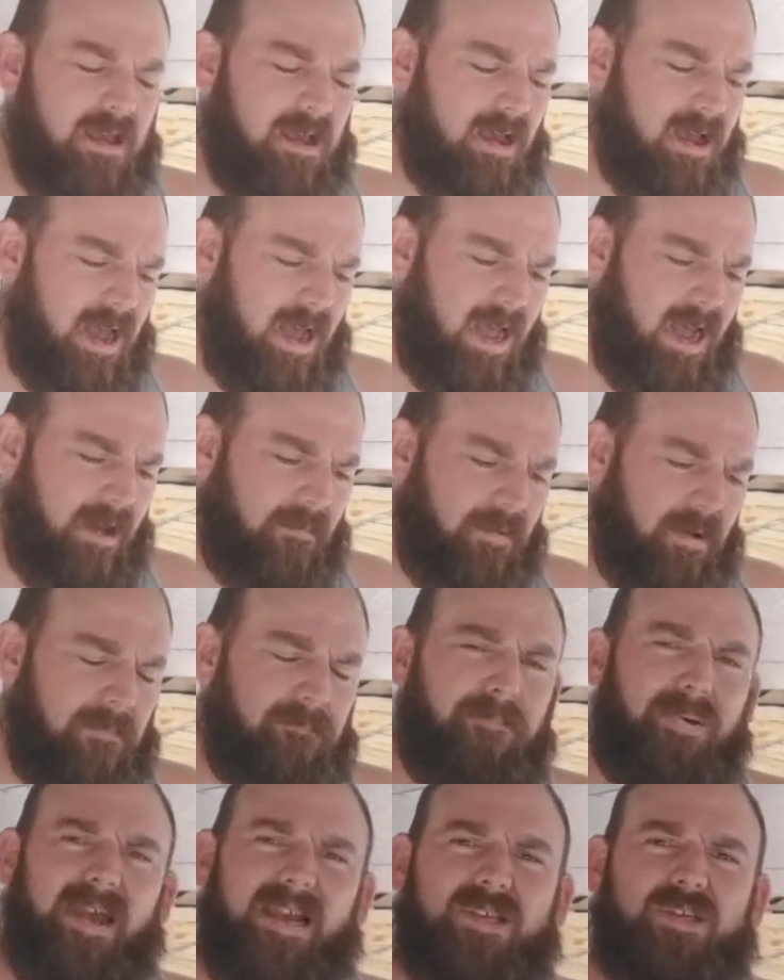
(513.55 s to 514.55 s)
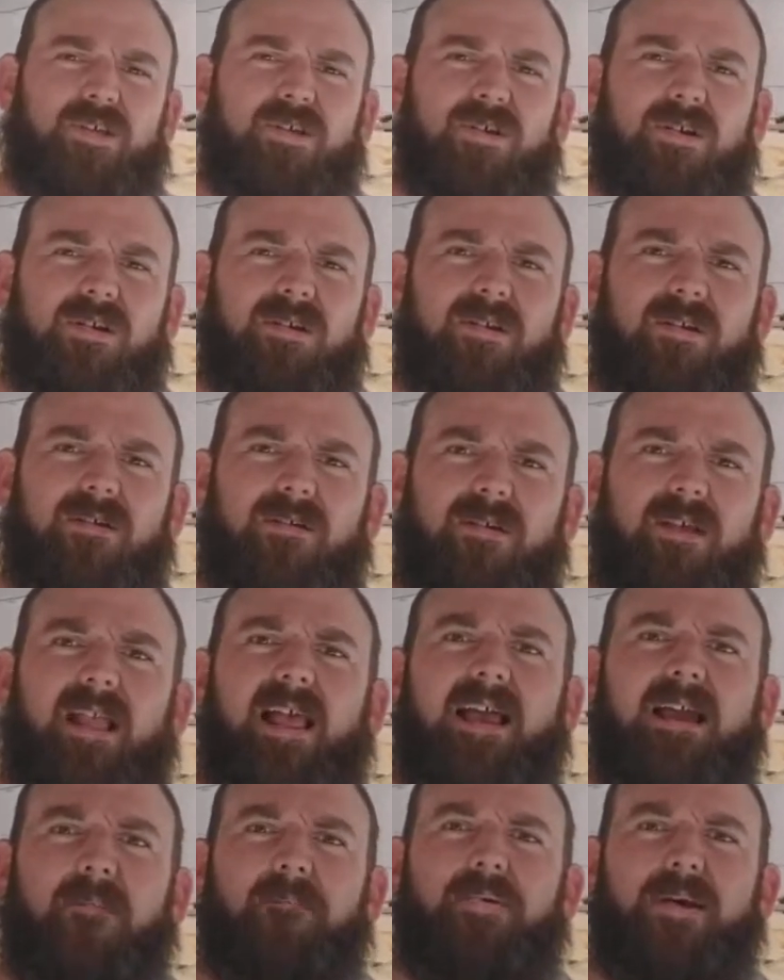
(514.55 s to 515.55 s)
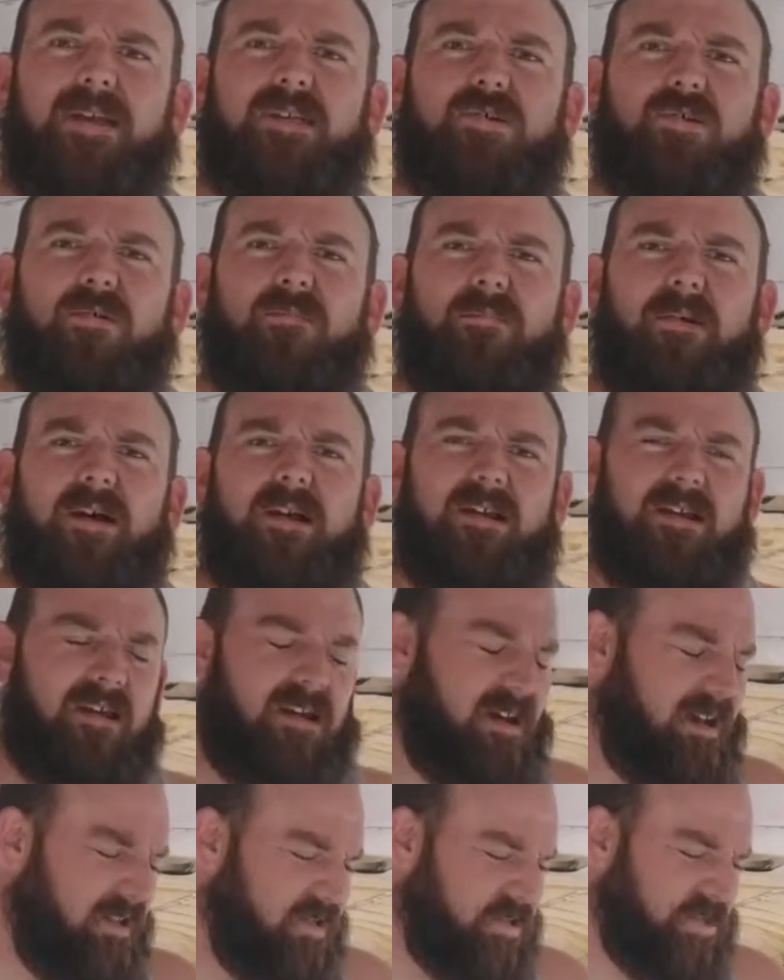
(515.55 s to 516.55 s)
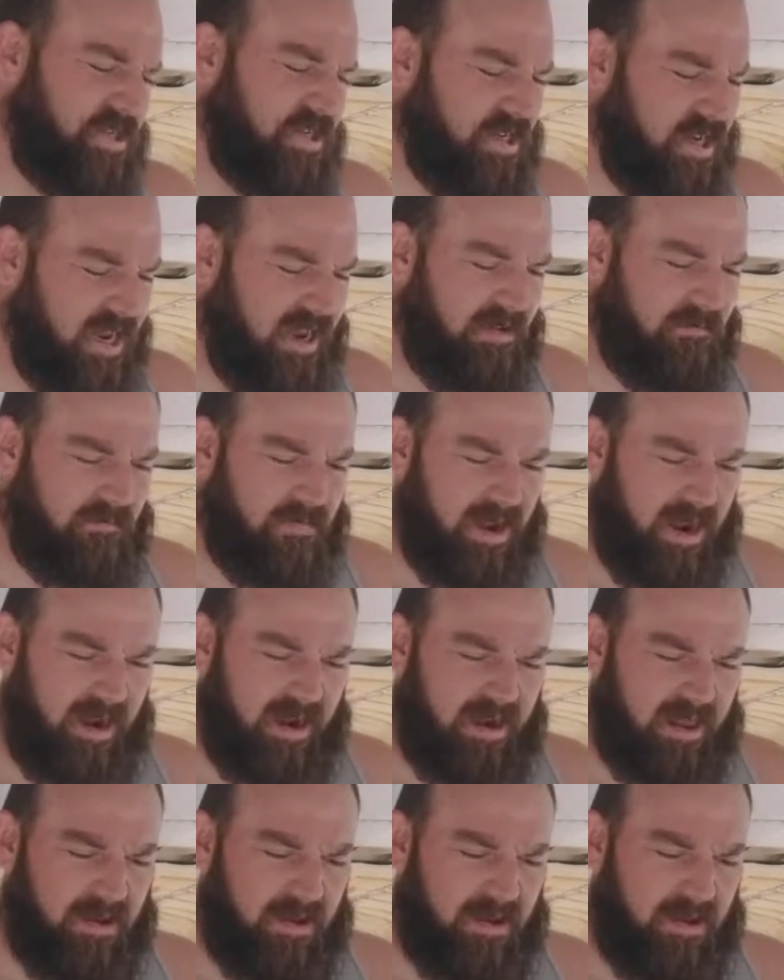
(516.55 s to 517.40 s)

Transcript: But like a picture book, oh, shit, man.